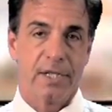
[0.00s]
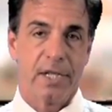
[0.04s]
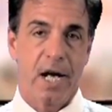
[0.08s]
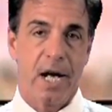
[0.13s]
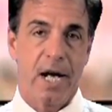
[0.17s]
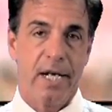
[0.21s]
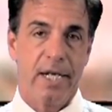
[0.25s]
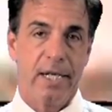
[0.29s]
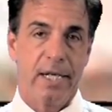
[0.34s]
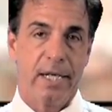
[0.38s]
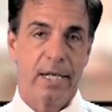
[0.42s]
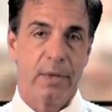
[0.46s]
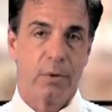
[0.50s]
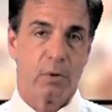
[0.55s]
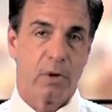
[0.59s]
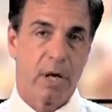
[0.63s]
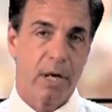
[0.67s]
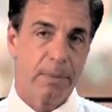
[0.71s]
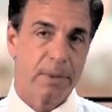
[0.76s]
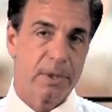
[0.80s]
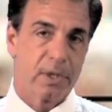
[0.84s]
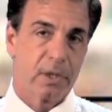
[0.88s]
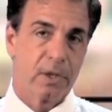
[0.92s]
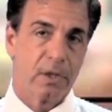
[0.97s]
90, we're
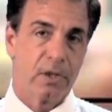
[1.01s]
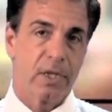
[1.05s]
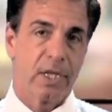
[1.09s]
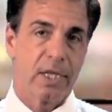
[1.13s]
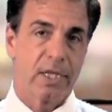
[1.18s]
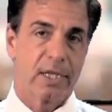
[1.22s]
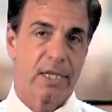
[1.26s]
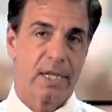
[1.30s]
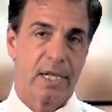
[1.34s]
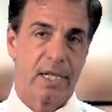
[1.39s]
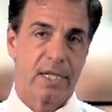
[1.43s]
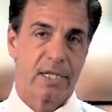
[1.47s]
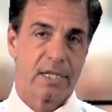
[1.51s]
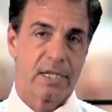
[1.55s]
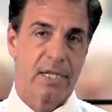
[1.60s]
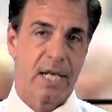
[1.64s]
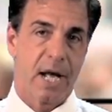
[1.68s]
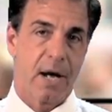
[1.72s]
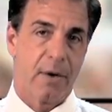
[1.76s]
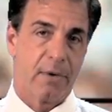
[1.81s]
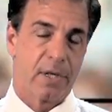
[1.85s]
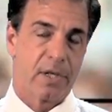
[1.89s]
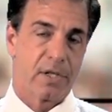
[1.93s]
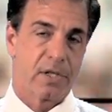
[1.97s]
able to look at things
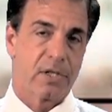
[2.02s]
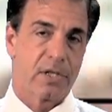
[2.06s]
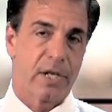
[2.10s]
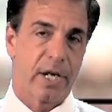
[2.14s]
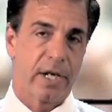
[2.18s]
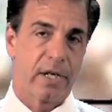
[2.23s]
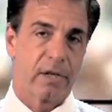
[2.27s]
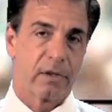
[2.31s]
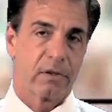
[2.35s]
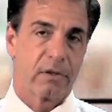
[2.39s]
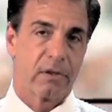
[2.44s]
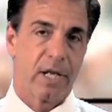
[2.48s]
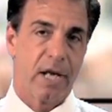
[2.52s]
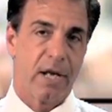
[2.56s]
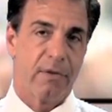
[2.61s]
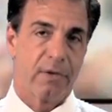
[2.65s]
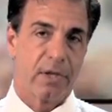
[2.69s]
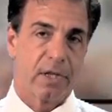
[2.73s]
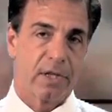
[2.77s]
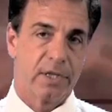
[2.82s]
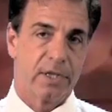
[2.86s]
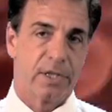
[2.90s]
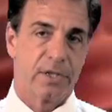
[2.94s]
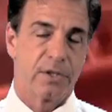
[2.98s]
now on a cellular
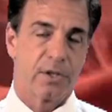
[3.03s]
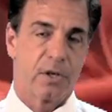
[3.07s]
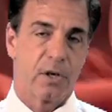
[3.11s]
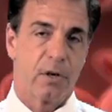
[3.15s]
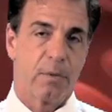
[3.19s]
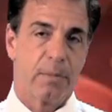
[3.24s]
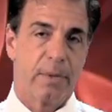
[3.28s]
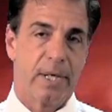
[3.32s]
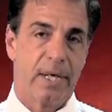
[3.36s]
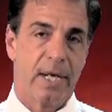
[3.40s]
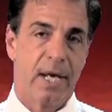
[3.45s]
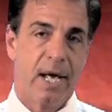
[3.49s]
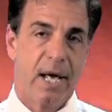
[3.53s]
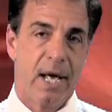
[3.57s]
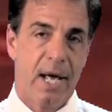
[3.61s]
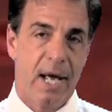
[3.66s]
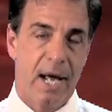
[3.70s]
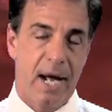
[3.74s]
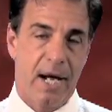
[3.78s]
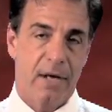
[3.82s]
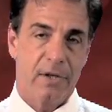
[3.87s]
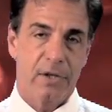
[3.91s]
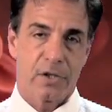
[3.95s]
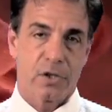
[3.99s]
level and determine
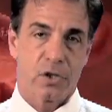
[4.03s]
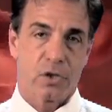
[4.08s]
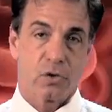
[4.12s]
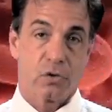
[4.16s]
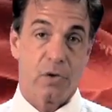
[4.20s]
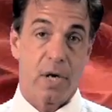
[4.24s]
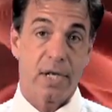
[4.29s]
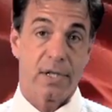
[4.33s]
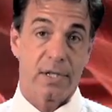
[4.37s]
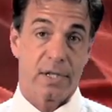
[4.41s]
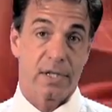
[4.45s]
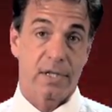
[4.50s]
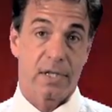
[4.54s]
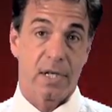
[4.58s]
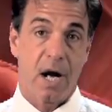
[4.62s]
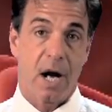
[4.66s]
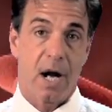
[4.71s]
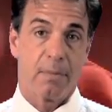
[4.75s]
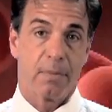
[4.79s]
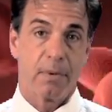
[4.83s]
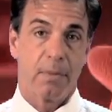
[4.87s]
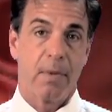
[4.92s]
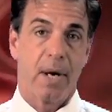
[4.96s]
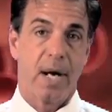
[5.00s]
how the stress is
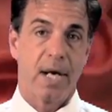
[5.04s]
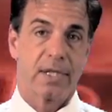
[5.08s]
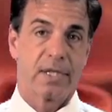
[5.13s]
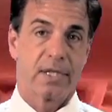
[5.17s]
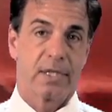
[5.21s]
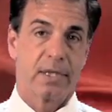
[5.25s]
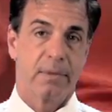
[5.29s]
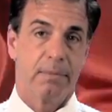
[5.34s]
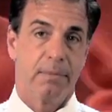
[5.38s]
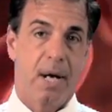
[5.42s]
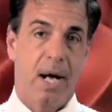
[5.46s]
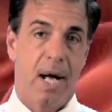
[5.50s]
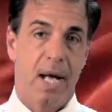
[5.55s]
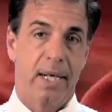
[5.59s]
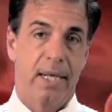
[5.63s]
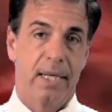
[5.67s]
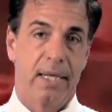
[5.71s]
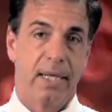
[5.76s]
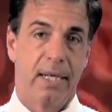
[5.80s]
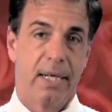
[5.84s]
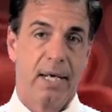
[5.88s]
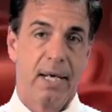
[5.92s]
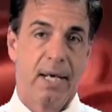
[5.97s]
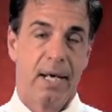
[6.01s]
compromising the body.
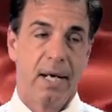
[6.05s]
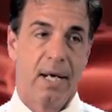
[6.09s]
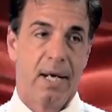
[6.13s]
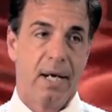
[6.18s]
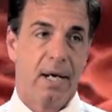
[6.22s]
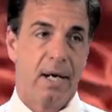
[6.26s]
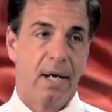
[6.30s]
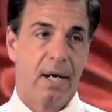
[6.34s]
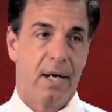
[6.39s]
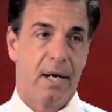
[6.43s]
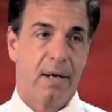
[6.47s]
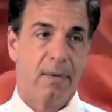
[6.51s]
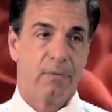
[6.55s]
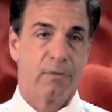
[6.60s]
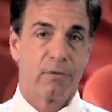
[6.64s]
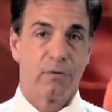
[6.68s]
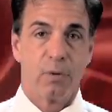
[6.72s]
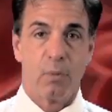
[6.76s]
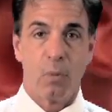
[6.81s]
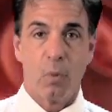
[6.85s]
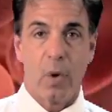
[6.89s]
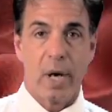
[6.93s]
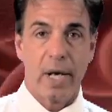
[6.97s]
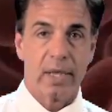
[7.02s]

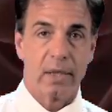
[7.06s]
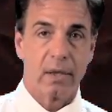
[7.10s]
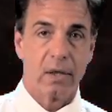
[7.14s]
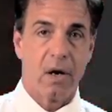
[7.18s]
From weight